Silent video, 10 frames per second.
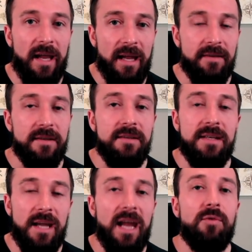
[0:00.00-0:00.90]

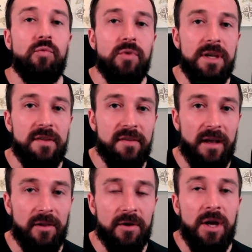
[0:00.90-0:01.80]
entity, a
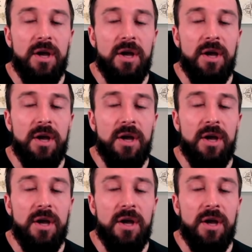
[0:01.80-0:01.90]
reseller.